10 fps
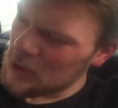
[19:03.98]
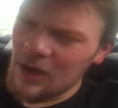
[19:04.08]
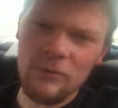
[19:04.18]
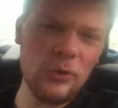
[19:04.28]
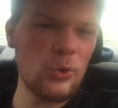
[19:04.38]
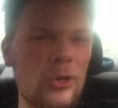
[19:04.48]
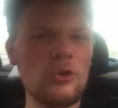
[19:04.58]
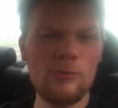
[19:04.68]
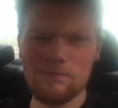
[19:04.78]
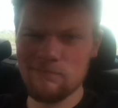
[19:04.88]
without further
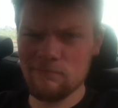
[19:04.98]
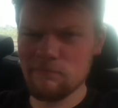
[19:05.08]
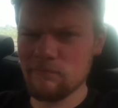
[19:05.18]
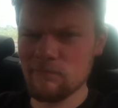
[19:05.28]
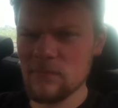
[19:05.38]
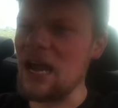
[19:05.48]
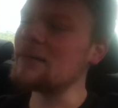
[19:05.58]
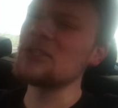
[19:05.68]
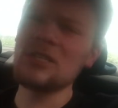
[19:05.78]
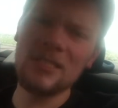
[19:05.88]
ado,
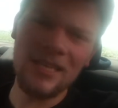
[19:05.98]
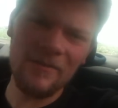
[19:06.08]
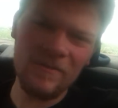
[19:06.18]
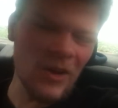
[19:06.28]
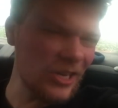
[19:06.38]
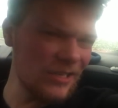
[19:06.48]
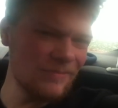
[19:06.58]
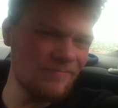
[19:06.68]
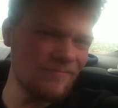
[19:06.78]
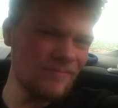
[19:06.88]
I'm just going to say fuck it
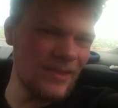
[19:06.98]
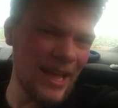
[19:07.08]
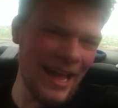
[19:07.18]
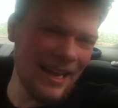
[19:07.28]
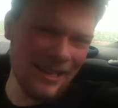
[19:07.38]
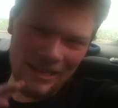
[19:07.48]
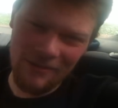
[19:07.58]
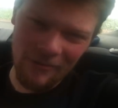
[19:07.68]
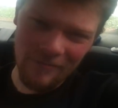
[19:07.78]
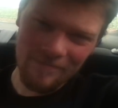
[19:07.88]
and
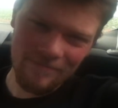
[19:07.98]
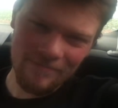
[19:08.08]
leave.